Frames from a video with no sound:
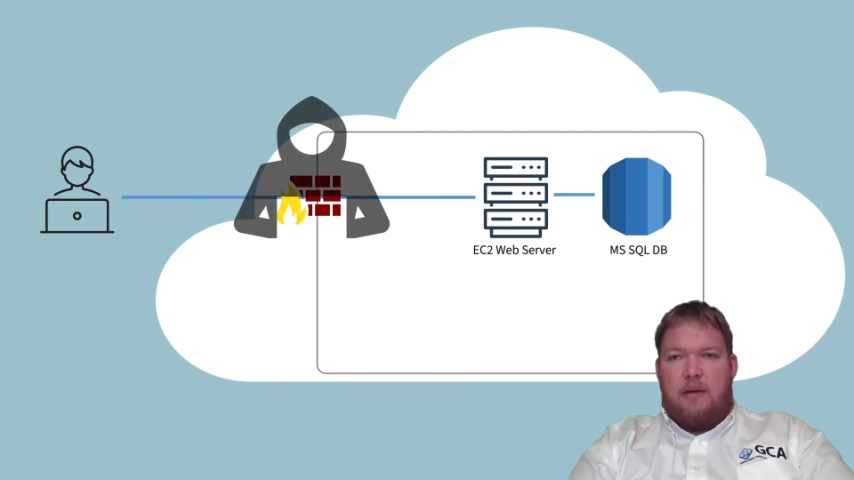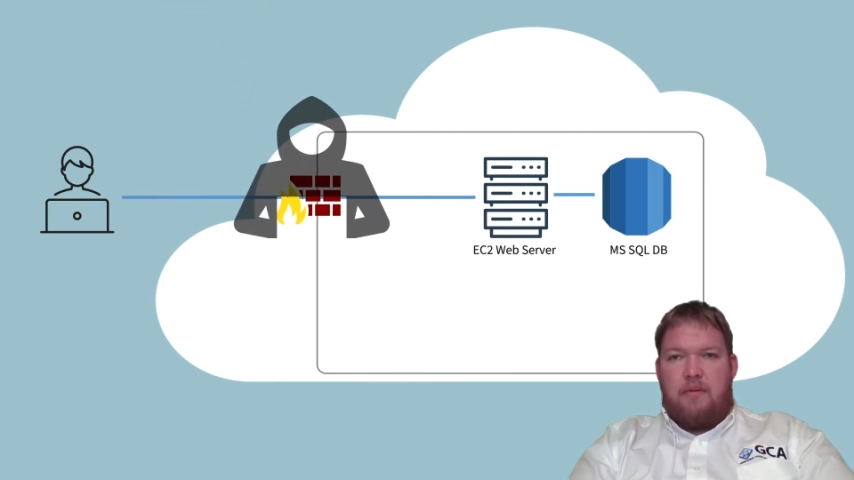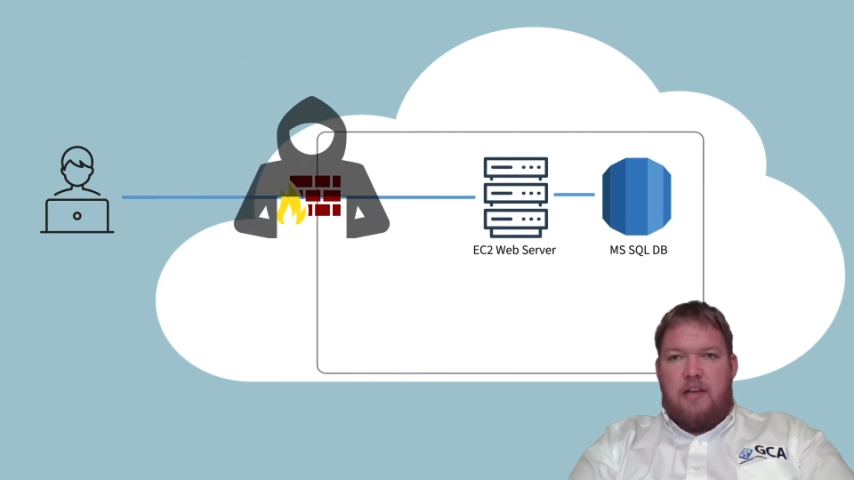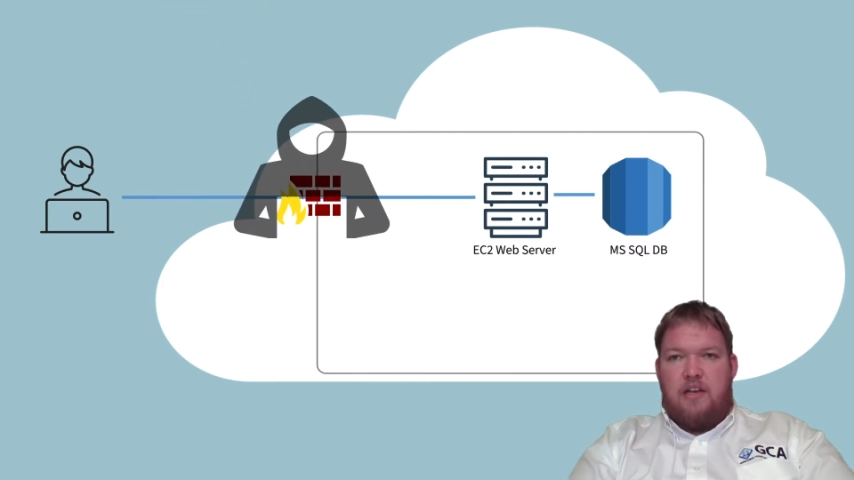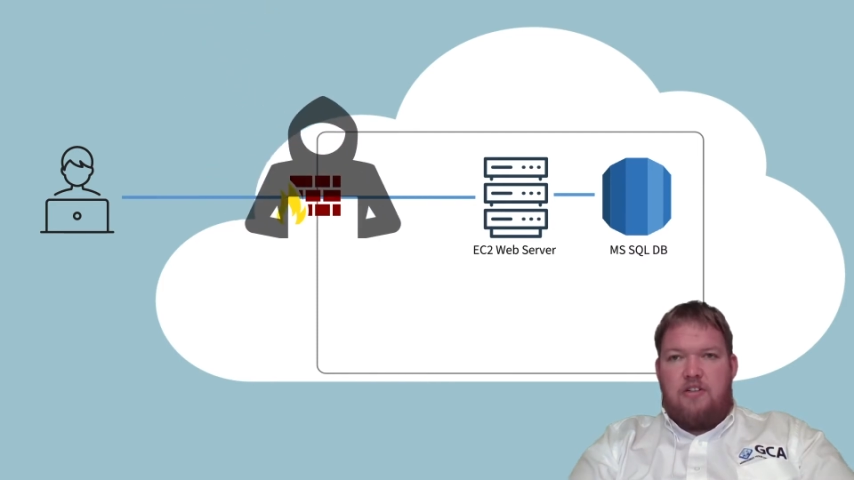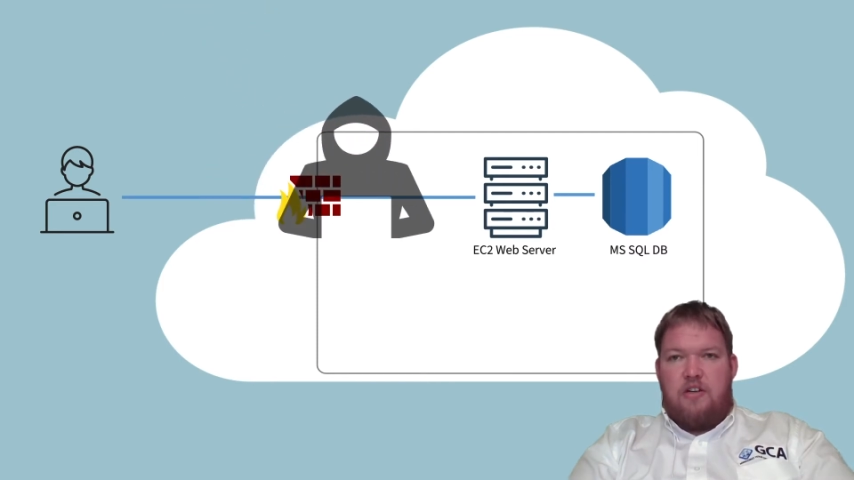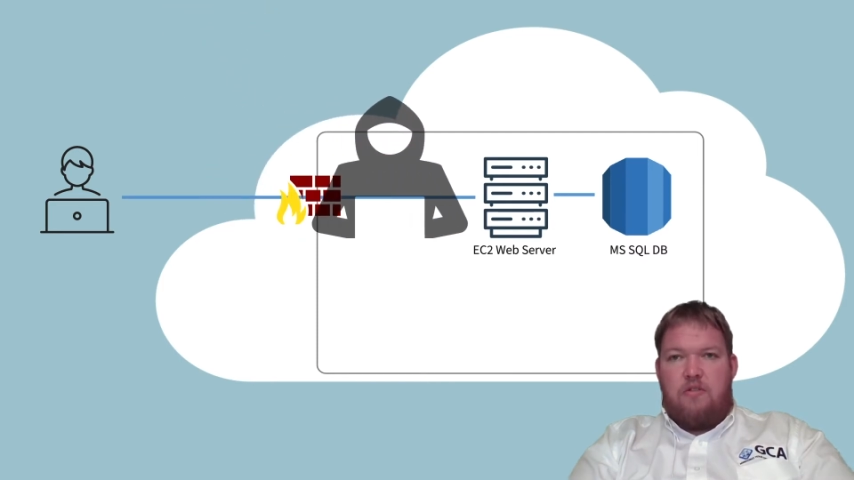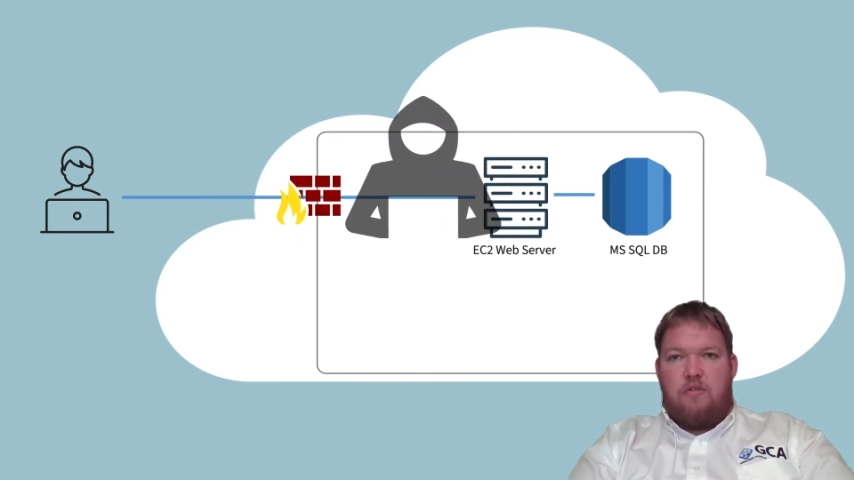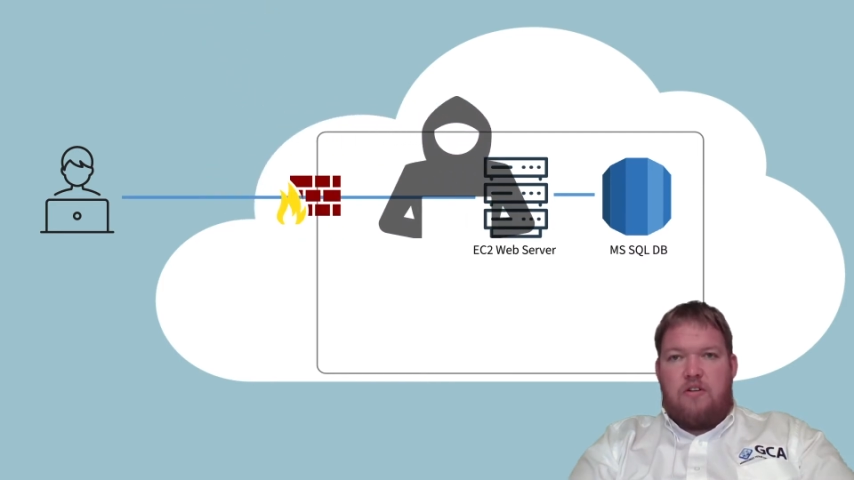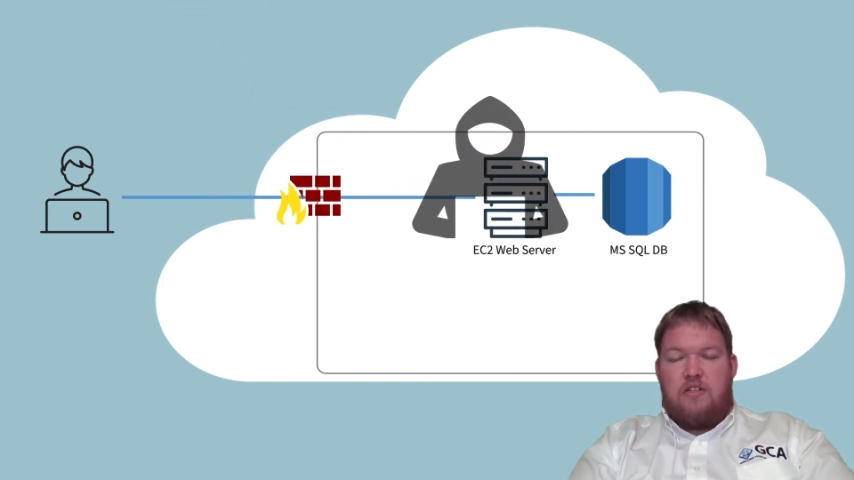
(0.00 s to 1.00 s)
application
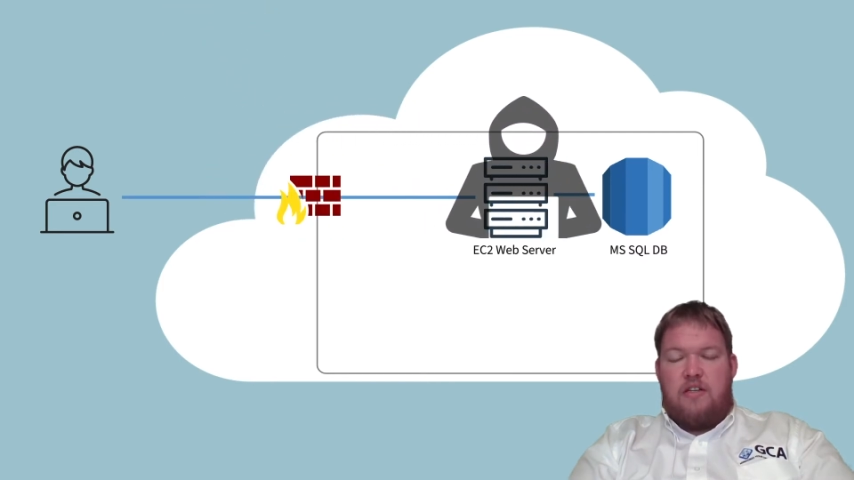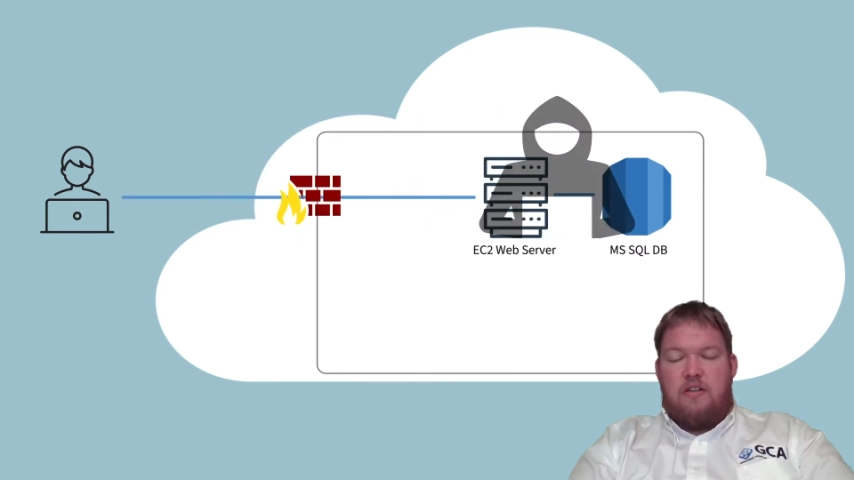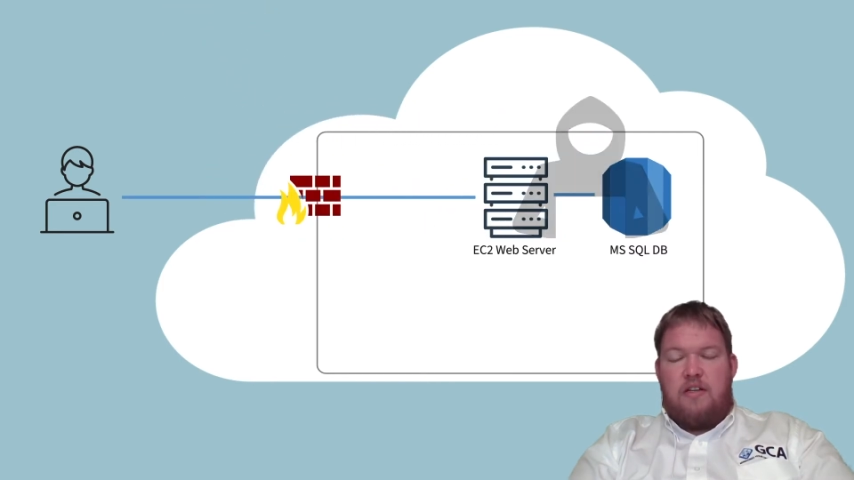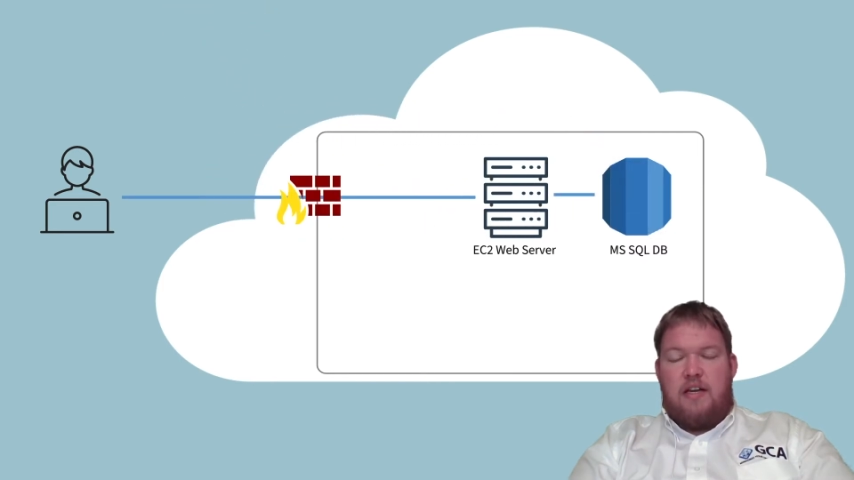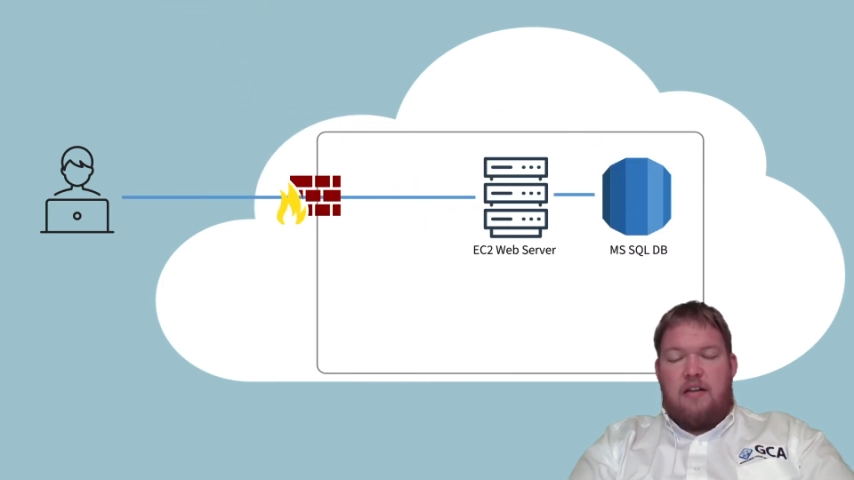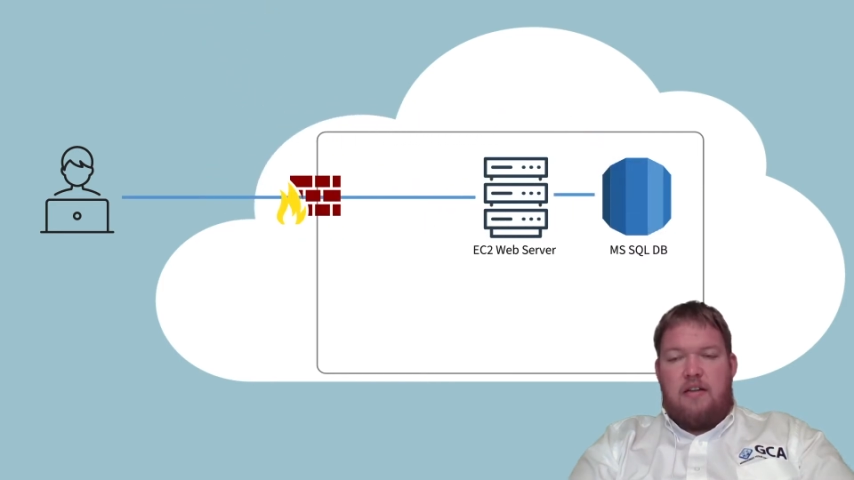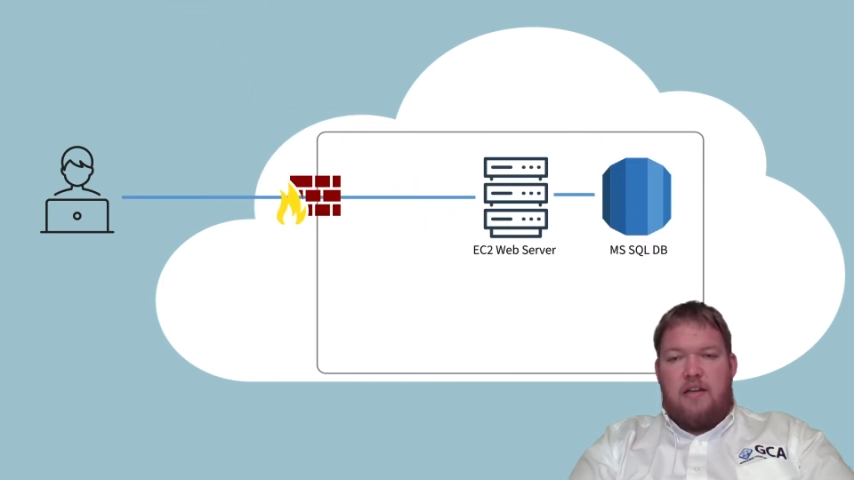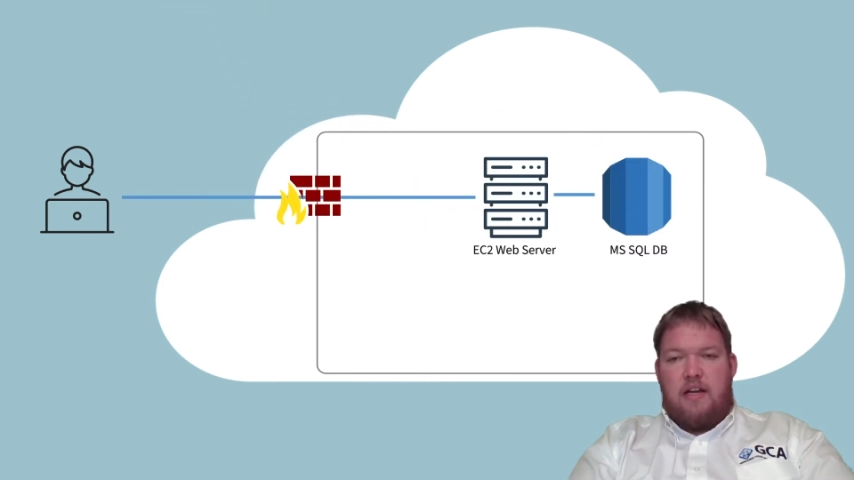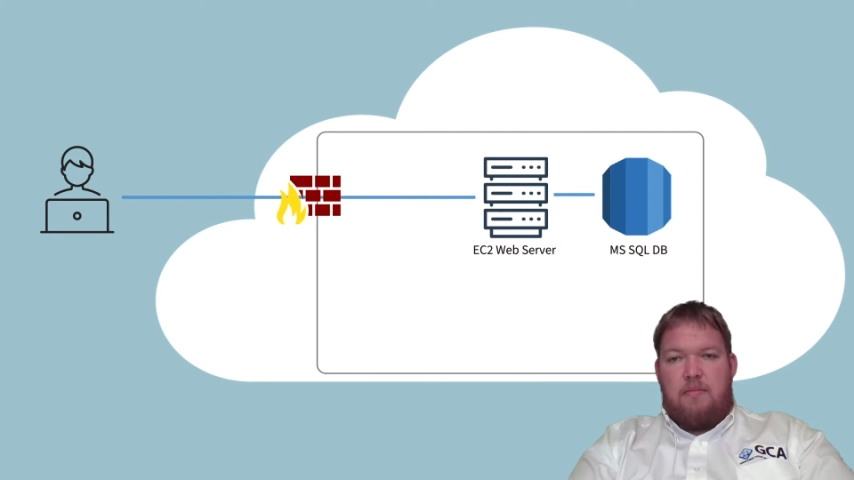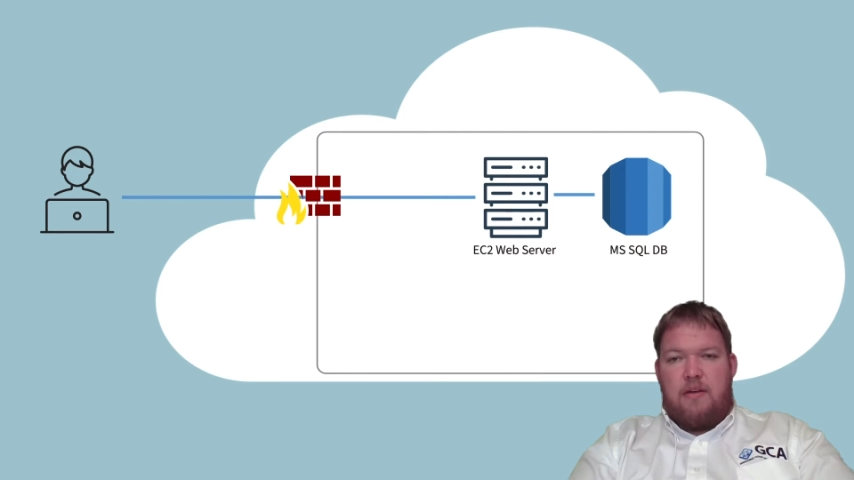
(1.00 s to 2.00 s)
in order to steal the data in the
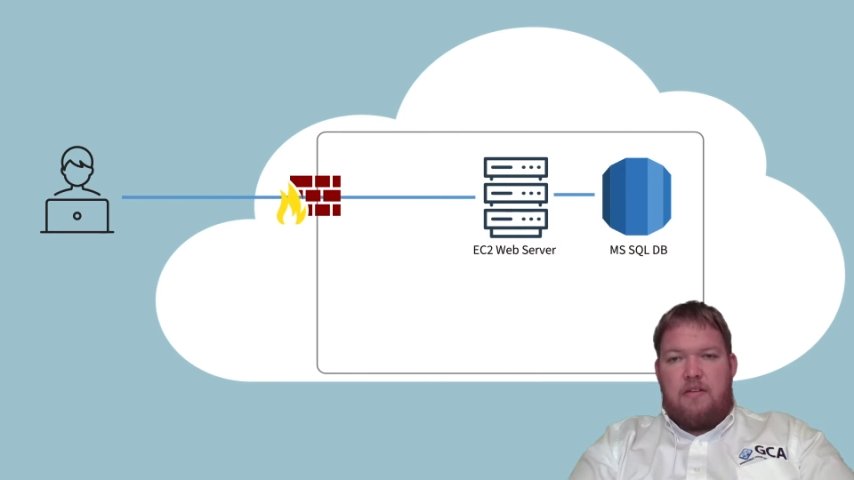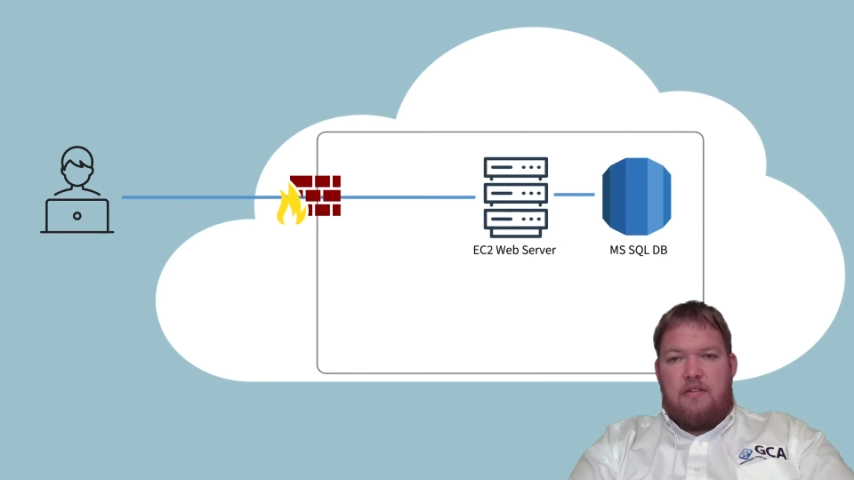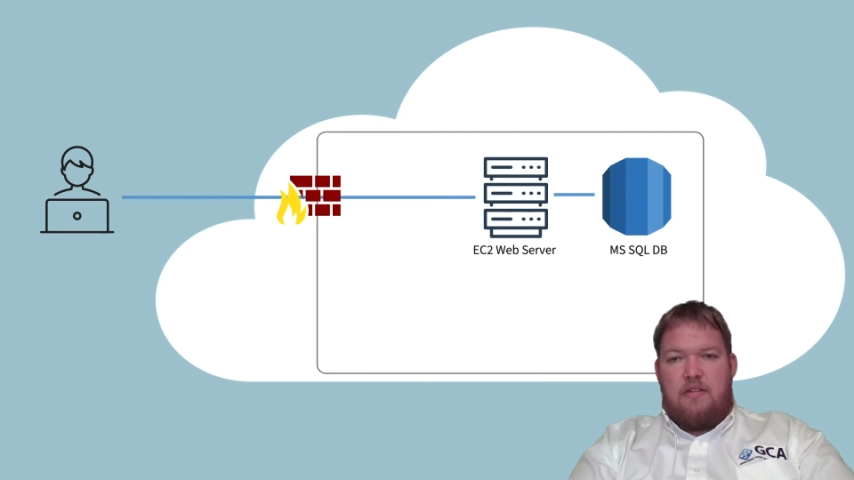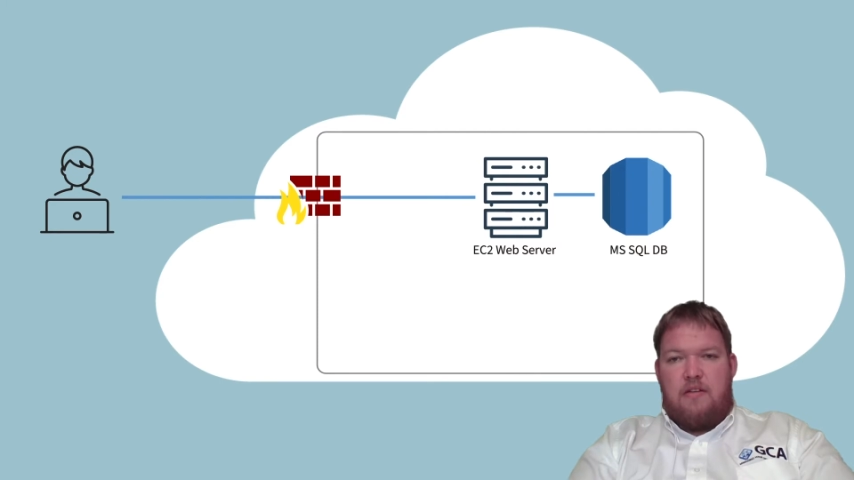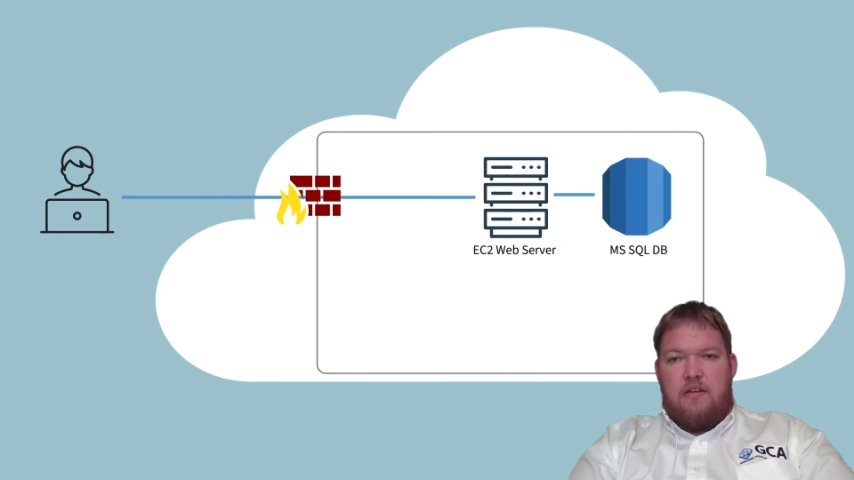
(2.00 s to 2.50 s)
database.